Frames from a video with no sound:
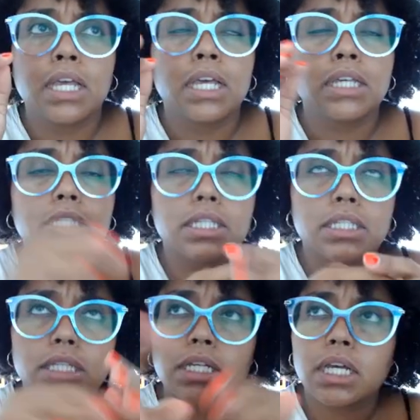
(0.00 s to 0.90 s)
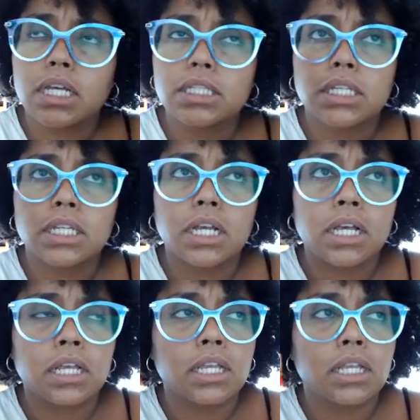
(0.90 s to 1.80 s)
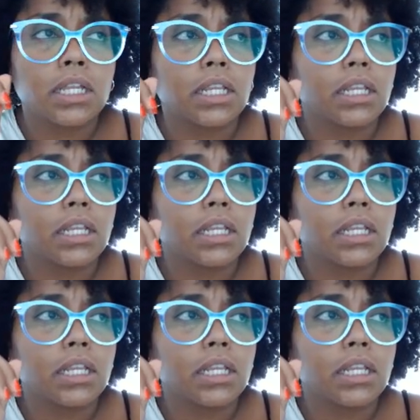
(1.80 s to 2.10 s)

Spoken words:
sister, cousin, aunt,